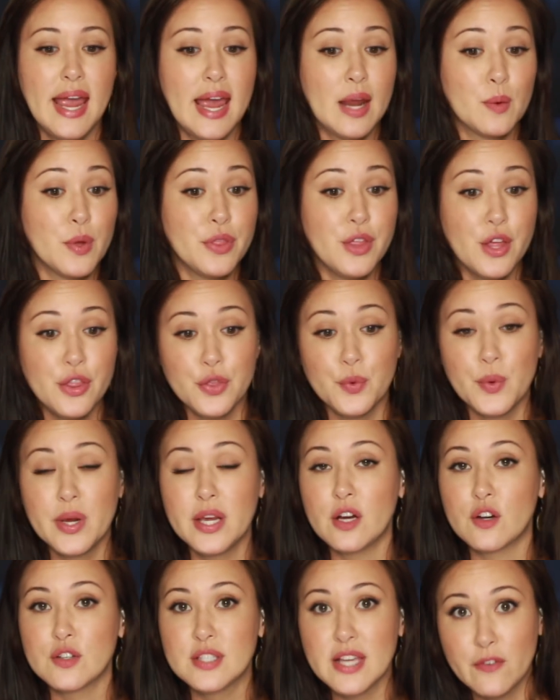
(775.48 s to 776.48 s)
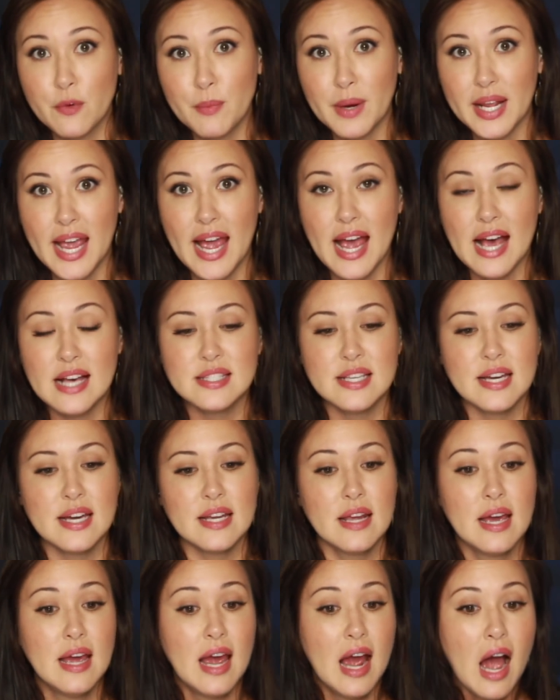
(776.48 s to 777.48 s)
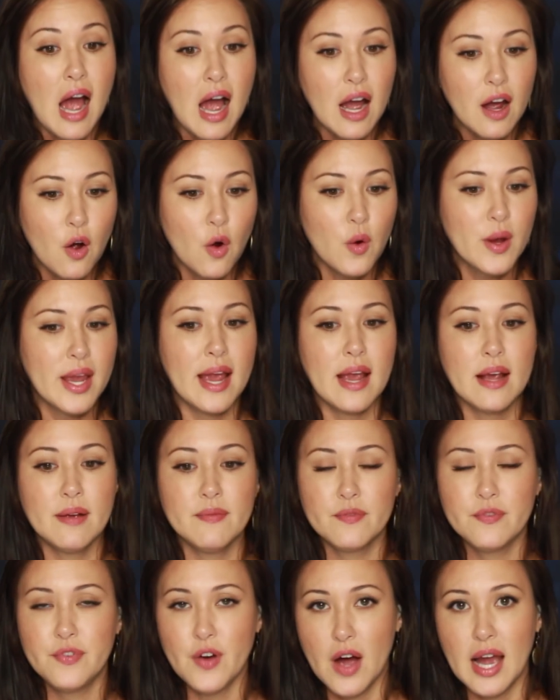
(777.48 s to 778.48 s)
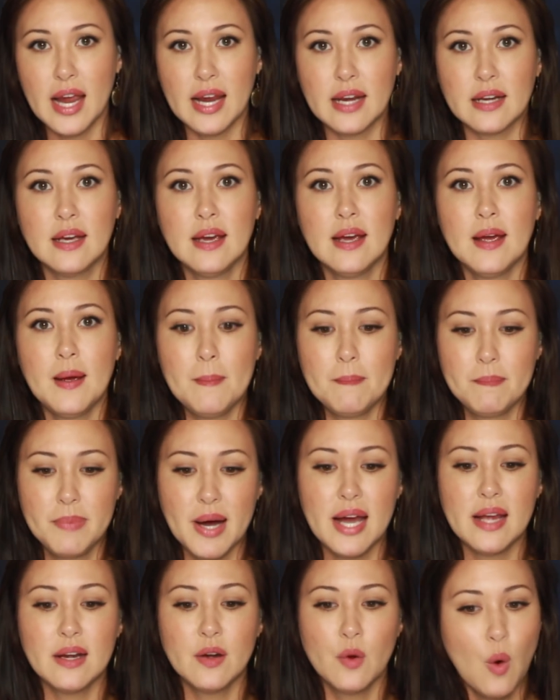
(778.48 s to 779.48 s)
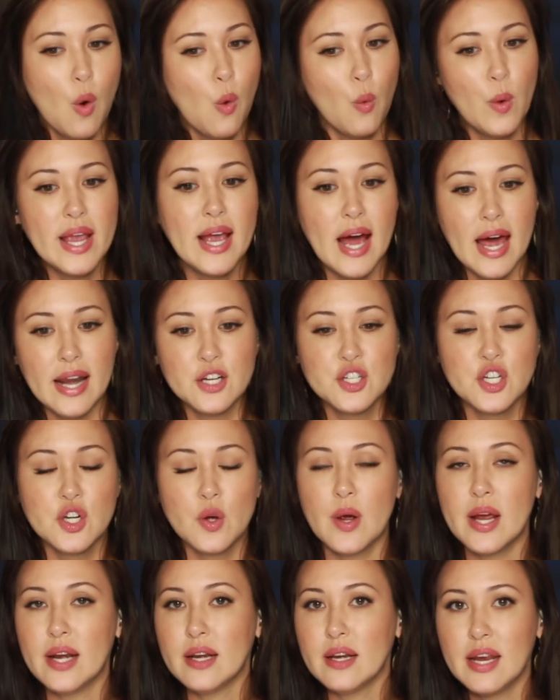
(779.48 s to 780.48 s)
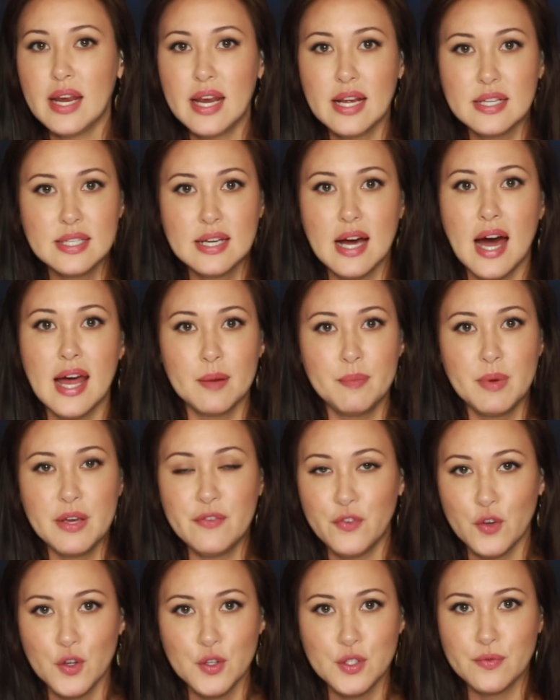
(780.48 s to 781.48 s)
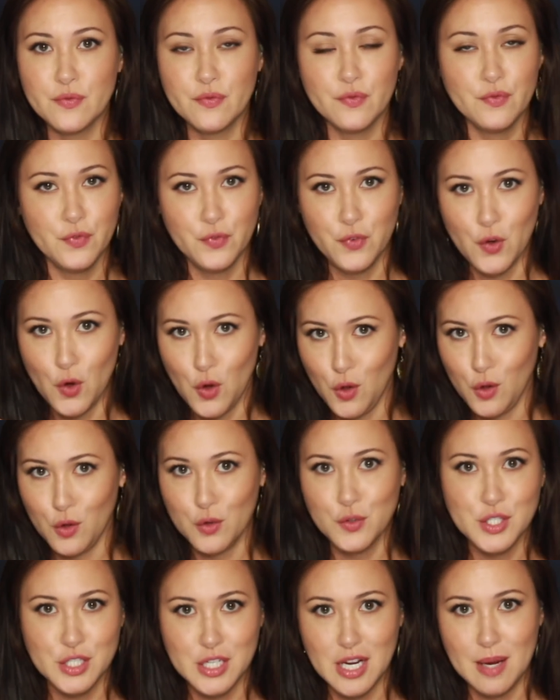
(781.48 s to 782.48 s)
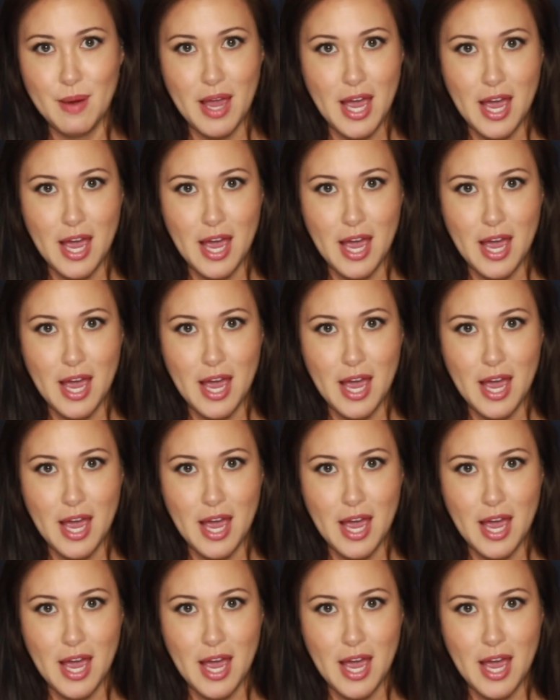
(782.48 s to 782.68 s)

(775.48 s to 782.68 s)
and within 3 years, everybody has it, okay, fine. But we got to do it. It's got to be full steam